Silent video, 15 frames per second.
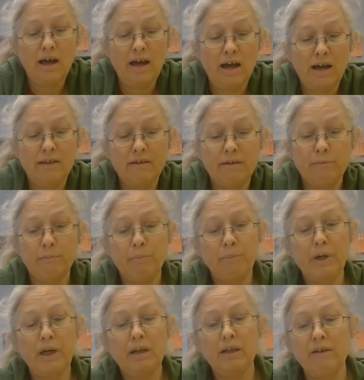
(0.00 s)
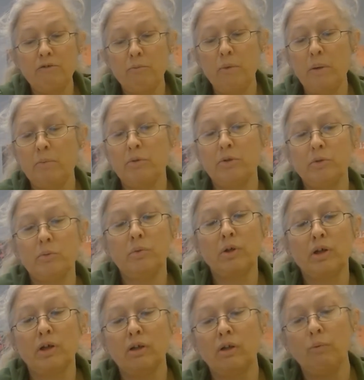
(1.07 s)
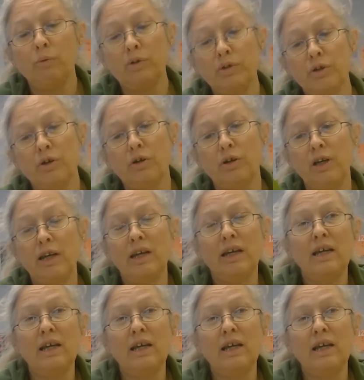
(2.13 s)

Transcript: And the big leaf maples will turn